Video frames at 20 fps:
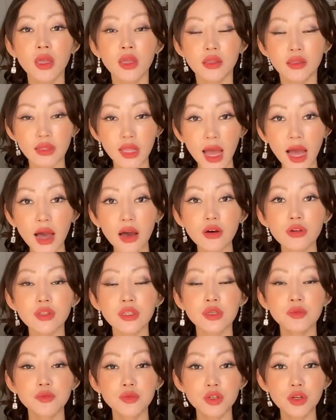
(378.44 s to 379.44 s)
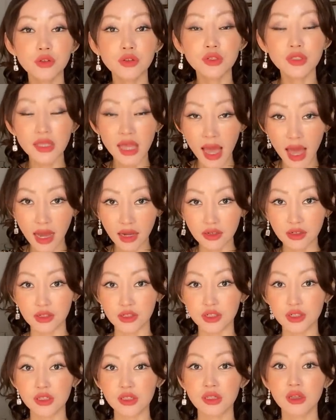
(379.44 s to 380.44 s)
Now, Kim Jong-un's
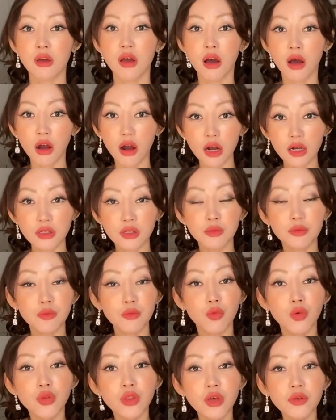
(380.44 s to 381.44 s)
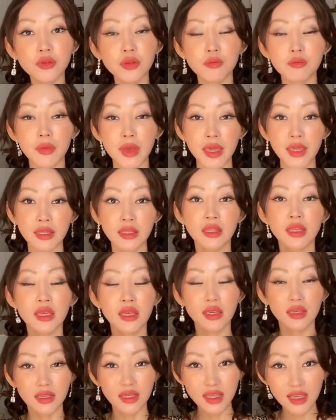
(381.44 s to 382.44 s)
hackers are the one of the main
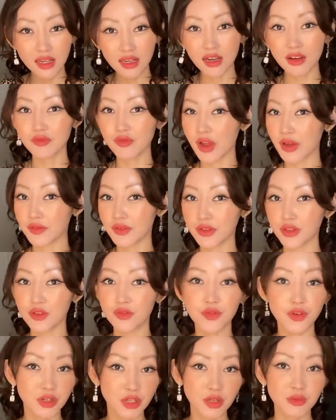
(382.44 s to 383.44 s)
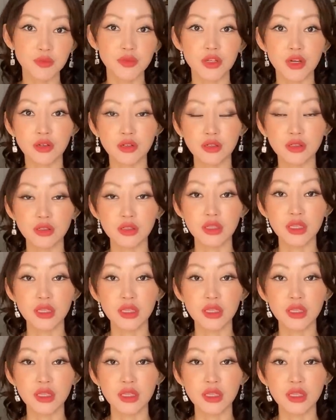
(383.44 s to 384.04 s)
income revenue for Kim Jong-un.